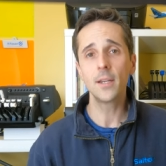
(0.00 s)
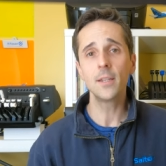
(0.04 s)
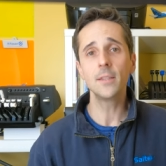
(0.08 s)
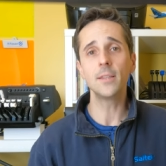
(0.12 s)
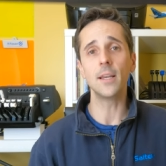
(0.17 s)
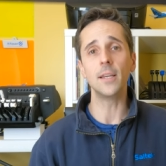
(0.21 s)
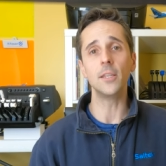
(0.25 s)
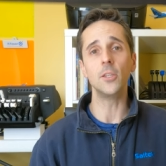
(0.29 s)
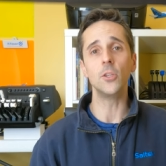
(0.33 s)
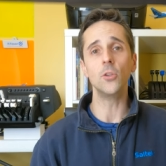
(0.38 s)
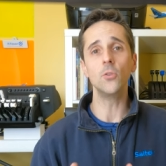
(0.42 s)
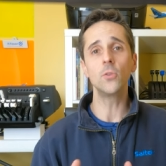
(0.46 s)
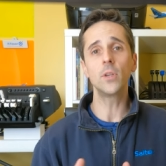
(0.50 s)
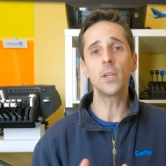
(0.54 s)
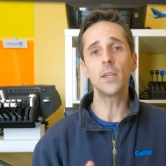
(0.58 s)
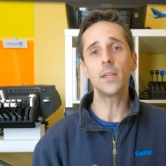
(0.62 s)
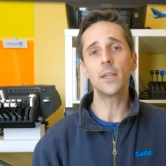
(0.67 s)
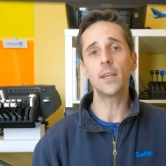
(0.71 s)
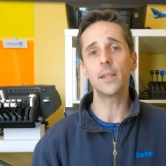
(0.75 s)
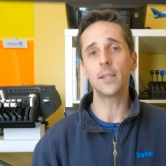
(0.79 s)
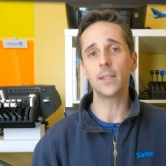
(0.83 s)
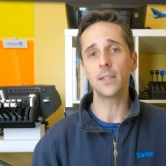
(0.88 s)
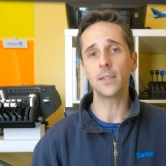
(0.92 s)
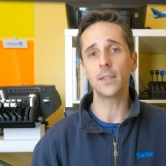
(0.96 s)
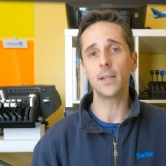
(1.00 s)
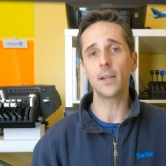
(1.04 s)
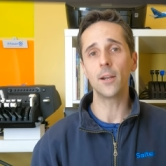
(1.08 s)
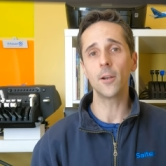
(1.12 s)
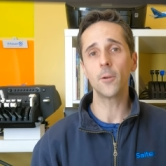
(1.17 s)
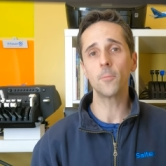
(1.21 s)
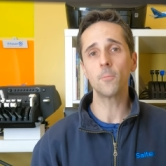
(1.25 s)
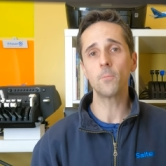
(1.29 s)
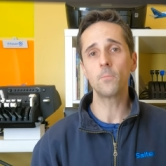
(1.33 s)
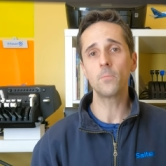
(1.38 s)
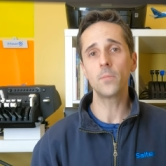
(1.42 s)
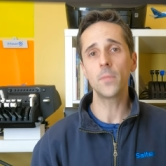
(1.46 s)
that you can get in
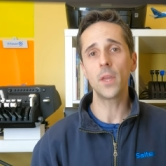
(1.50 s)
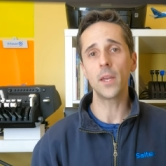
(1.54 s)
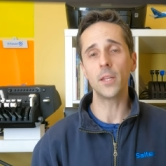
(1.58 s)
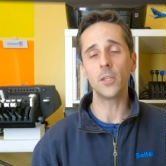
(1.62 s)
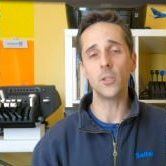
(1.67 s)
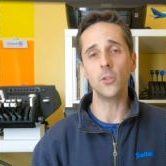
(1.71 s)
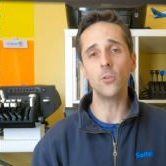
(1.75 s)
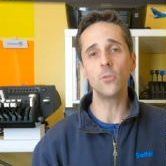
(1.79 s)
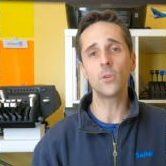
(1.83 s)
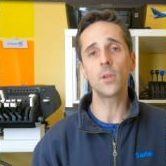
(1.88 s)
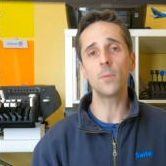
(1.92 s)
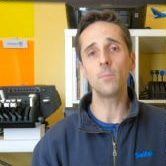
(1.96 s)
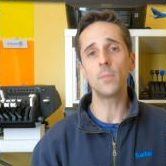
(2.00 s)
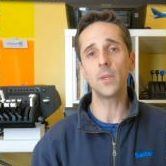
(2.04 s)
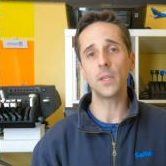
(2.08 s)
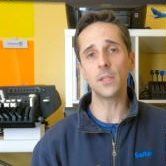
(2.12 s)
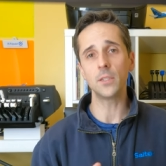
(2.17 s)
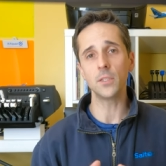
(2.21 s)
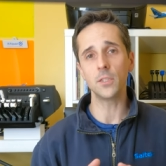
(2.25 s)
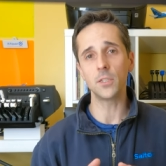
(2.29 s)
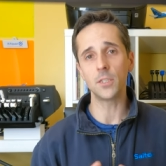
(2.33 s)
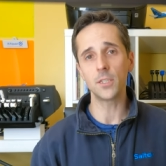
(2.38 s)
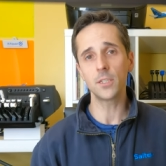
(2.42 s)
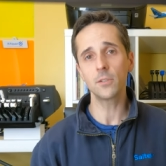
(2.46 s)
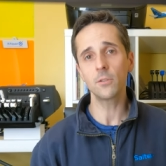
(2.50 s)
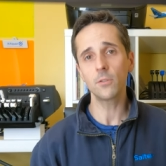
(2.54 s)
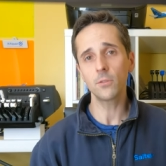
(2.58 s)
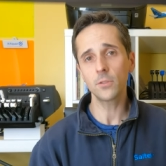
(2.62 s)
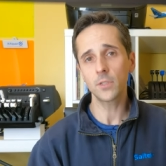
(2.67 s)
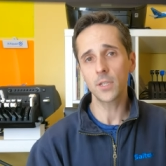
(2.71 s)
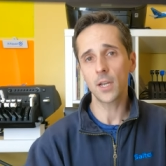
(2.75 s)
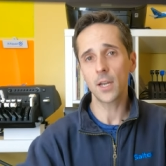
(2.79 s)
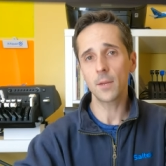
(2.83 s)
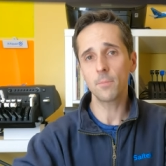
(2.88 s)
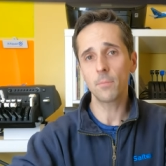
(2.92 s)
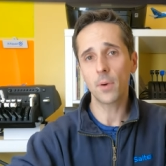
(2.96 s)
there and you can be a zero
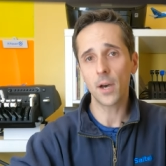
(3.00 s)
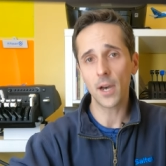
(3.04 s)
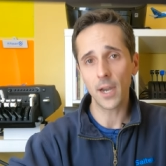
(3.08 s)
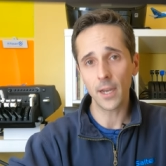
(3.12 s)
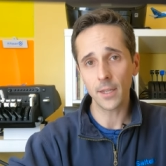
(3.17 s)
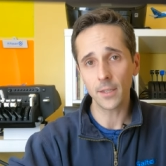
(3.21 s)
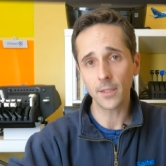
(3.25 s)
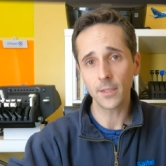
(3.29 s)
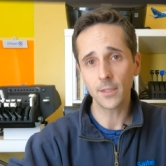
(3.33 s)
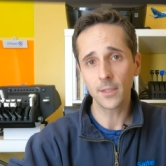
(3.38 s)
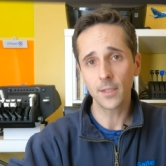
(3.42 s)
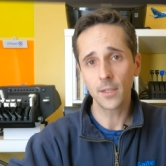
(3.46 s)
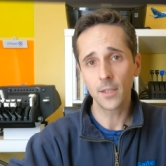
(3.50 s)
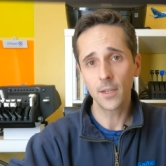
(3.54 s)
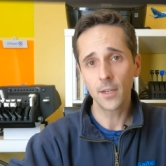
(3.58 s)
time pilot.